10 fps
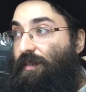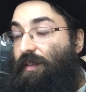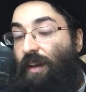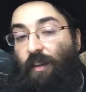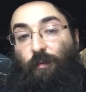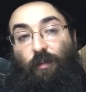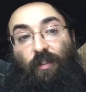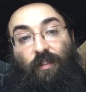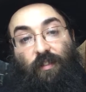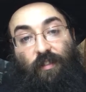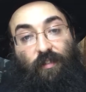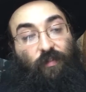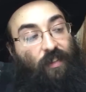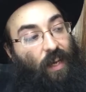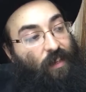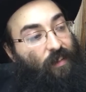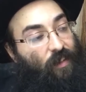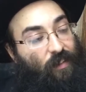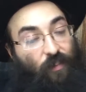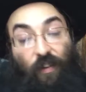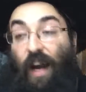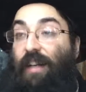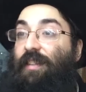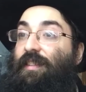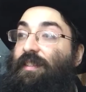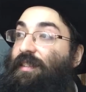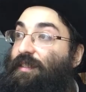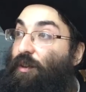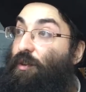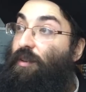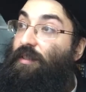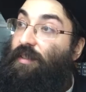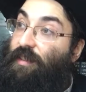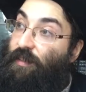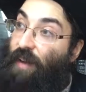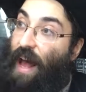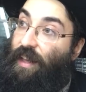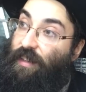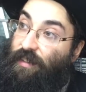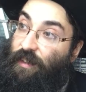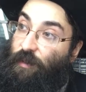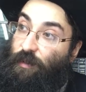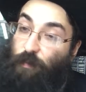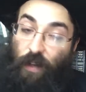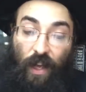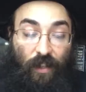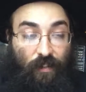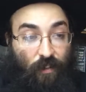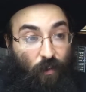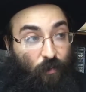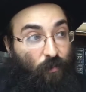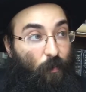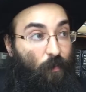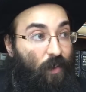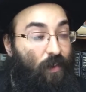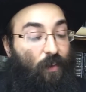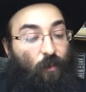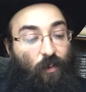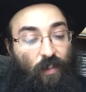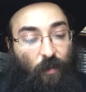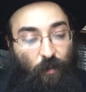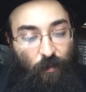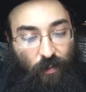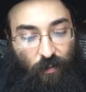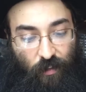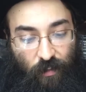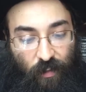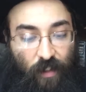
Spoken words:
In other words, Tevariah, since it's the earth, it's a valley, it's the lowest place, so from there they will return.